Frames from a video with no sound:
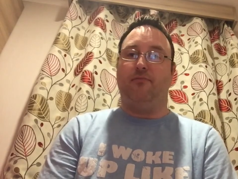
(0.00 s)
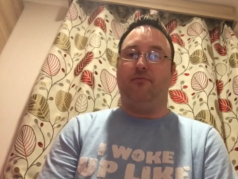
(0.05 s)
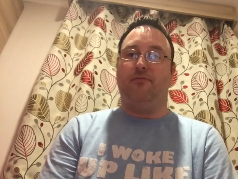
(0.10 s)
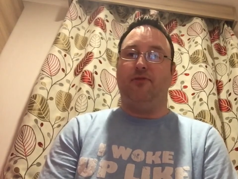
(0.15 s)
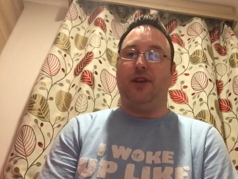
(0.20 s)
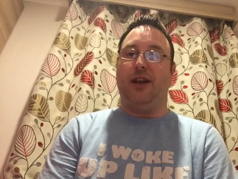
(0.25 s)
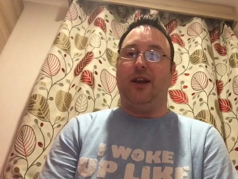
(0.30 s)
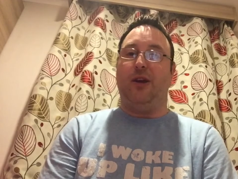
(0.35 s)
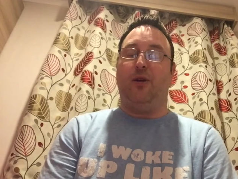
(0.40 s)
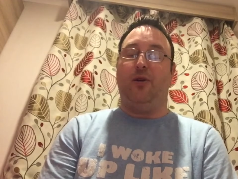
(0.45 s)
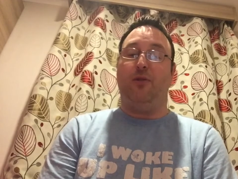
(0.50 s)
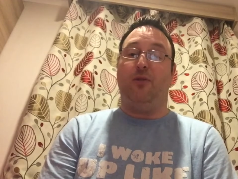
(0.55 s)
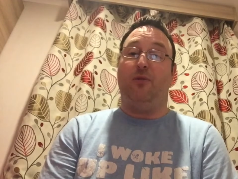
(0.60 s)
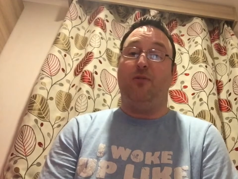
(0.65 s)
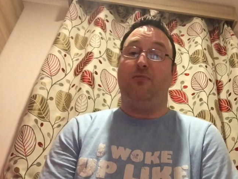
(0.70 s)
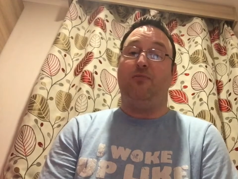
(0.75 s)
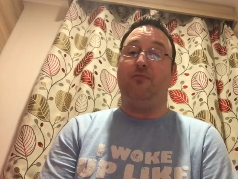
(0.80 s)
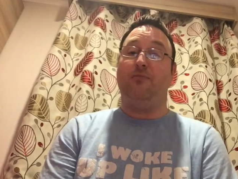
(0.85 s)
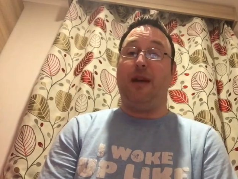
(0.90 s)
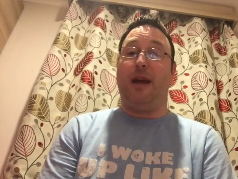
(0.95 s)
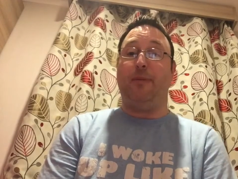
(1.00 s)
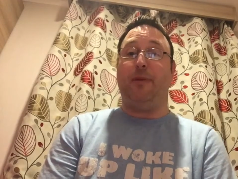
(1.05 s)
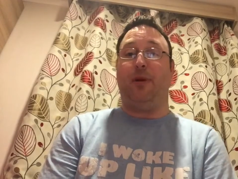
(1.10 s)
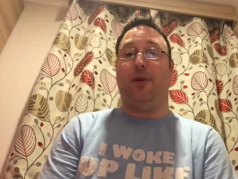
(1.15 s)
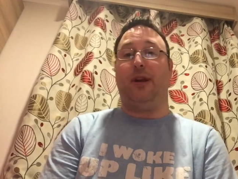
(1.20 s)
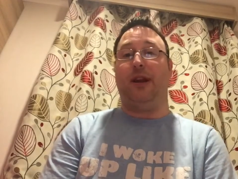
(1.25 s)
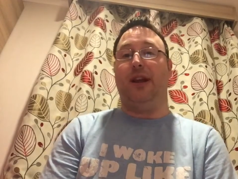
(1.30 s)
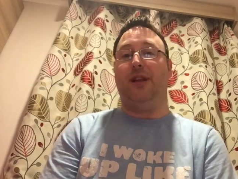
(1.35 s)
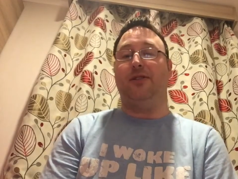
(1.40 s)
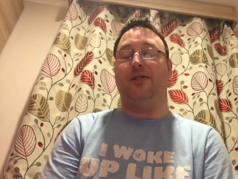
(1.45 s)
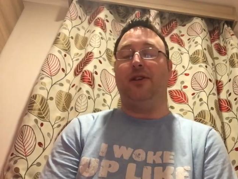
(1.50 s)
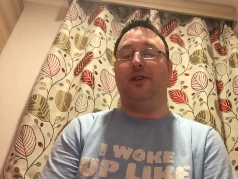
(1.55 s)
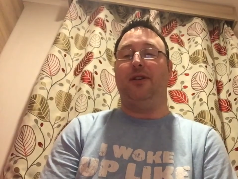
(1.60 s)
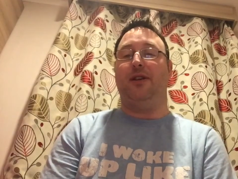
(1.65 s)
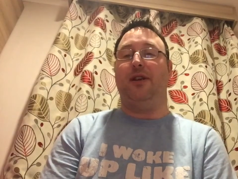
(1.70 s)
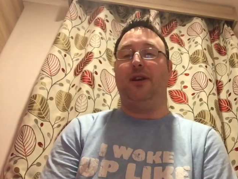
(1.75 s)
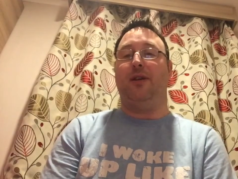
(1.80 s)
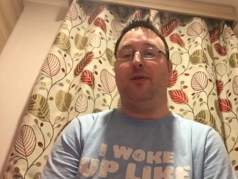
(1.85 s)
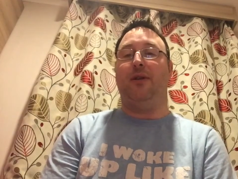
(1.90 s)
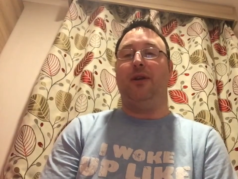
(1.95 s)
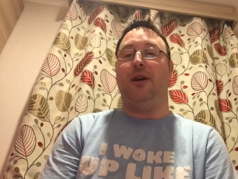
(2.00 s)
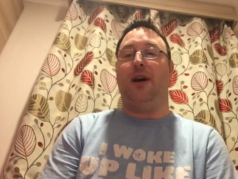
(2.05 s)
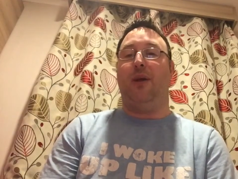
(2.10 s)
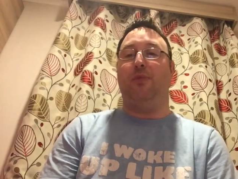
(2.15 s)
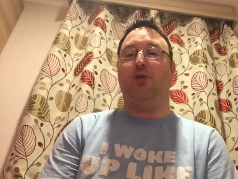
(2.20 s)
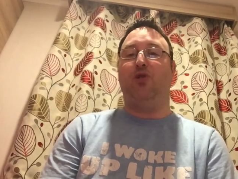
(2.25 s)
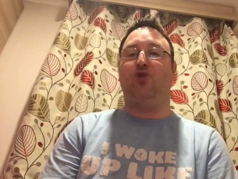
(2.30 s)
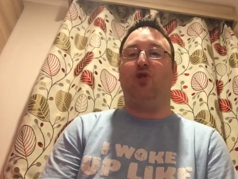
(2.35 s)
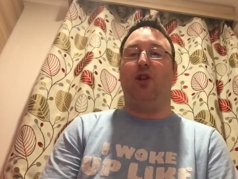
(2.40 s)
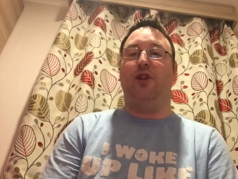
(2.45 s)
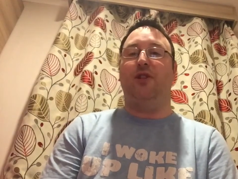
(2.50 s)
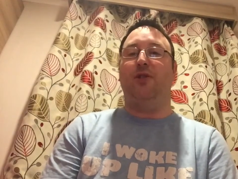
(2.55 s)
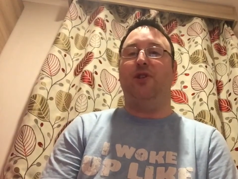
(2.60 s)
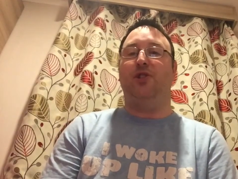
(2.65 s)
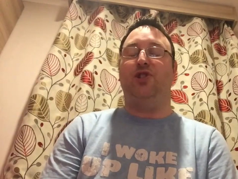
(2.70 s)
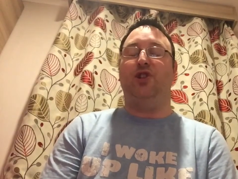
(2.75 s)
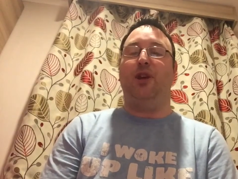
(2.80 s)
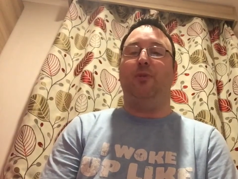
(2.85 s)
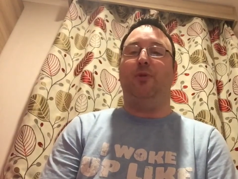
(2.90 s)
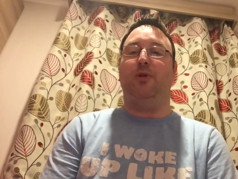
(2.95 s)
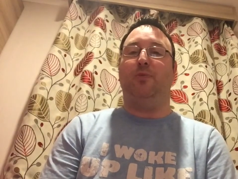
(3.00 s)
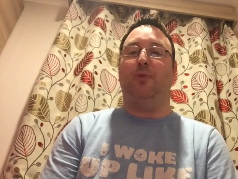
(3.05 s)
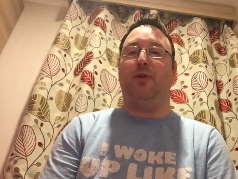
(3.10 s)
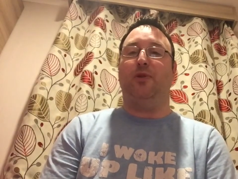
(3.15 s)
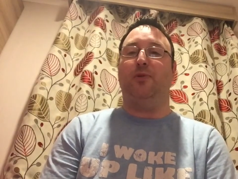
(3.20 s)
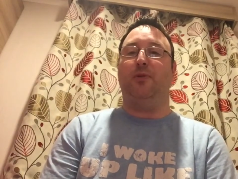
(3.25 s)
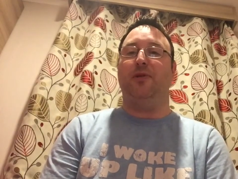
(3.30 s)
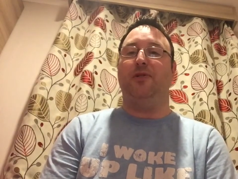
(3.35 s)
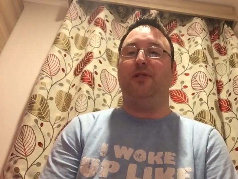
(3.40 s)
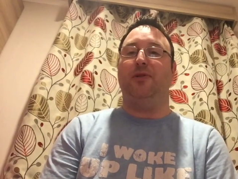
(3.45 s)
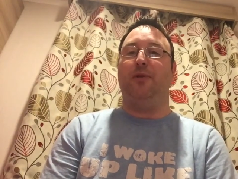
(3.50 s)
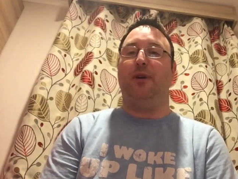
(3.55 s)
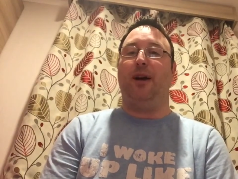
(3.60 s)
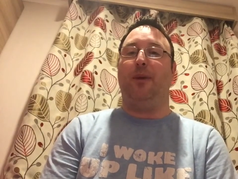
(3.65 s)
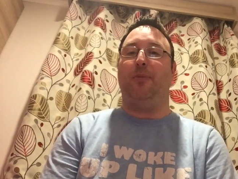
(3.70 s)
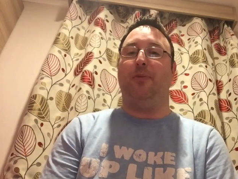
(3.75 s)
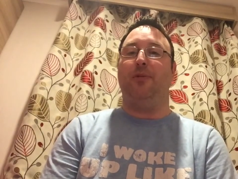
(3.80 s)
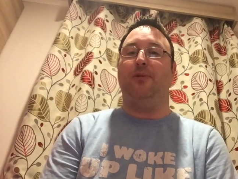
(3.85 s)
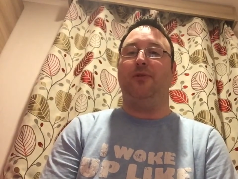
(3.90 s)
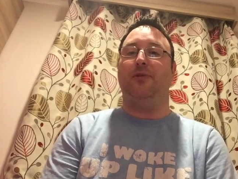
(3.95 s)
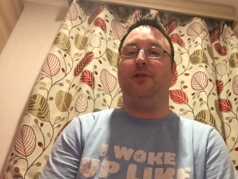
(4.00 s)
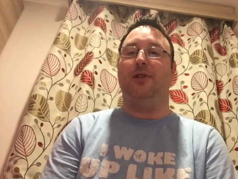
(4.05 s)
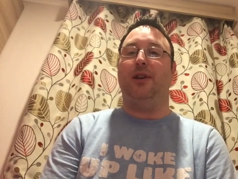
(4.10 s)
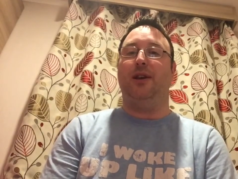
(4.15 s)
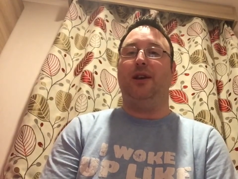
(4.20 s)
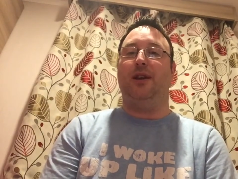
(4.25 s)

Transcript: sell it on, or maybe I'll collect it, I don't know. I'm just trying to do it as cheap as possible and see what happens.